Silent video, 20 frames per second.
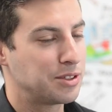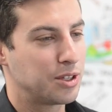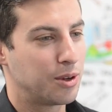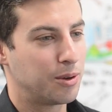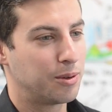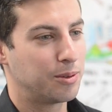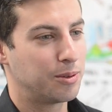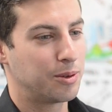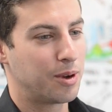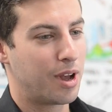
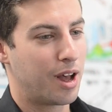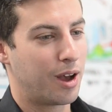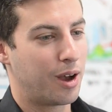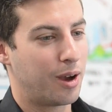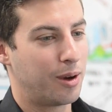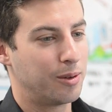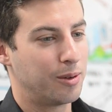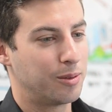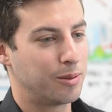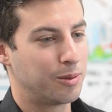So
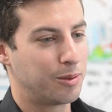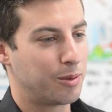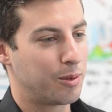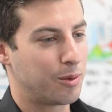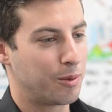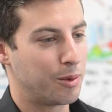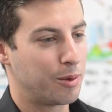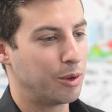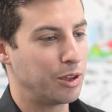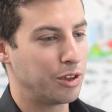
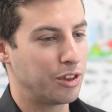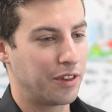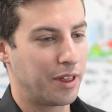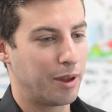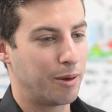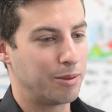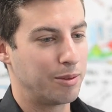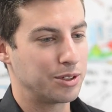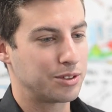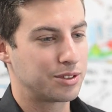we really thought
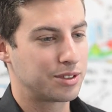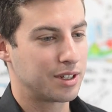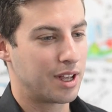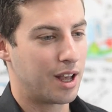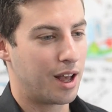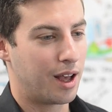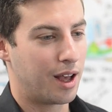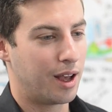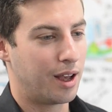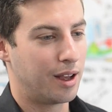that was
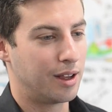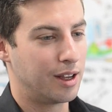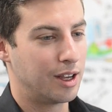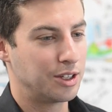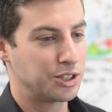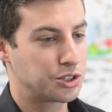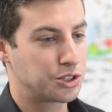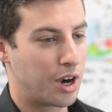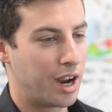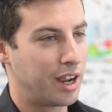a
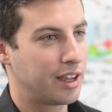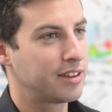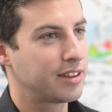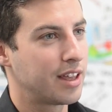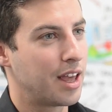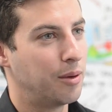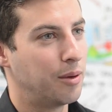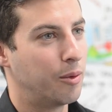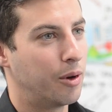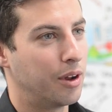strength
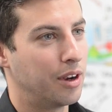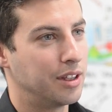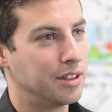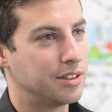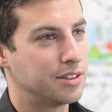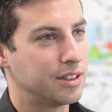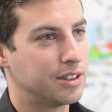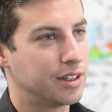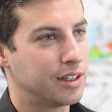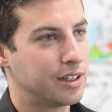and
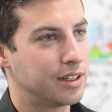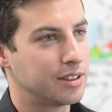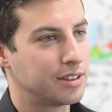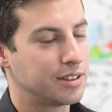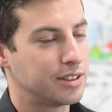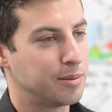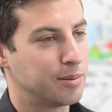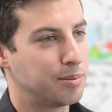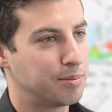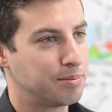wanted
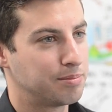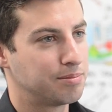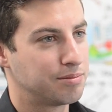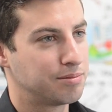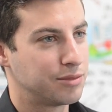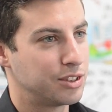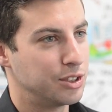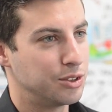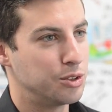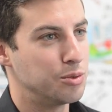
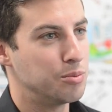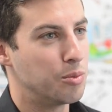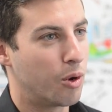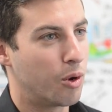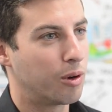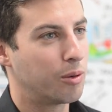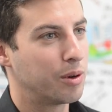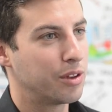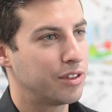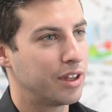to do
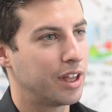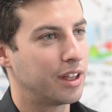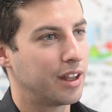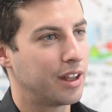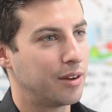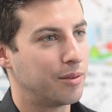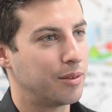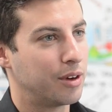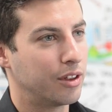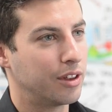more with it
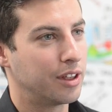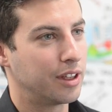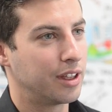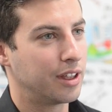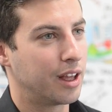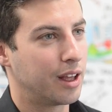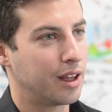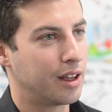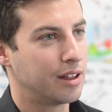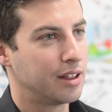and really
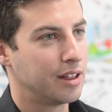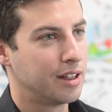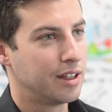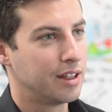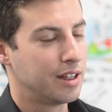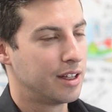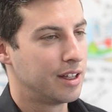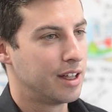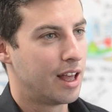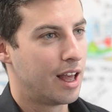
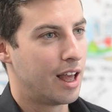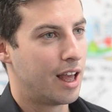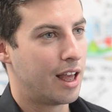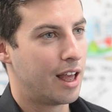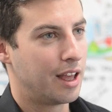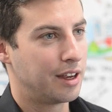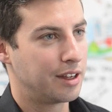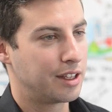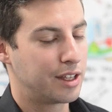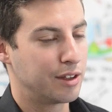
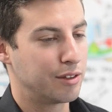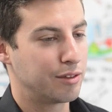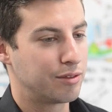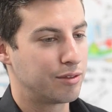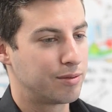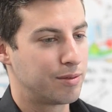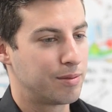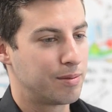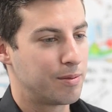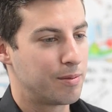and give
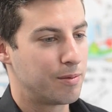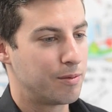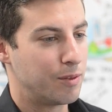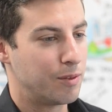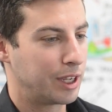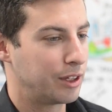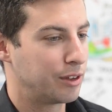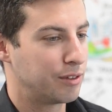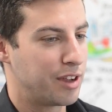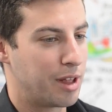
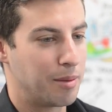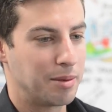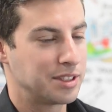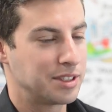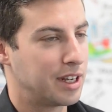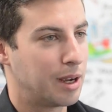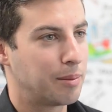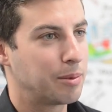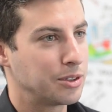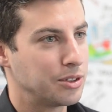regular families
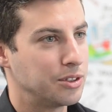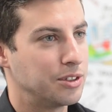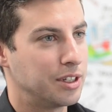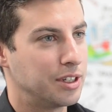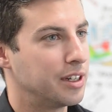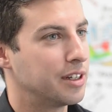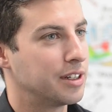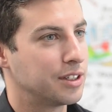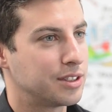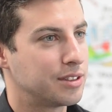an
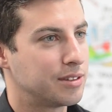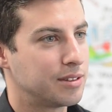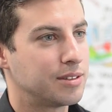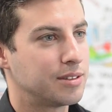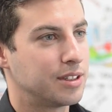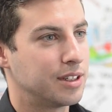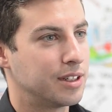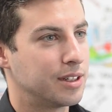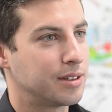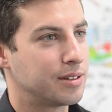opportunity
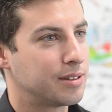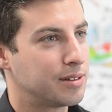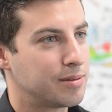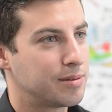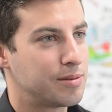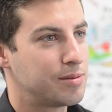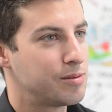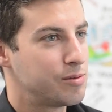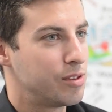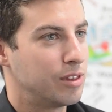to
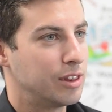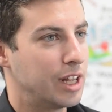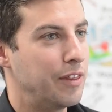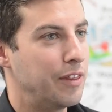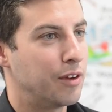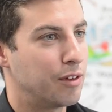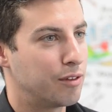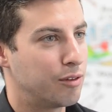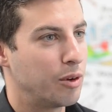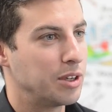lend
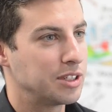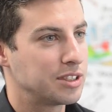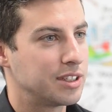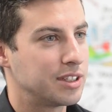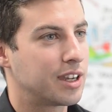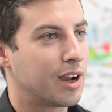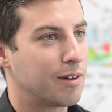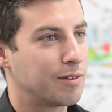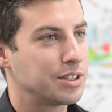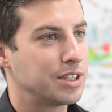their voice to the
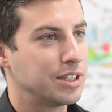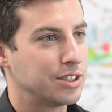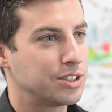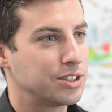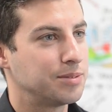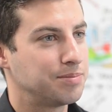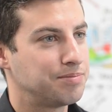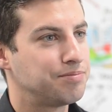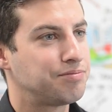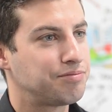conversation.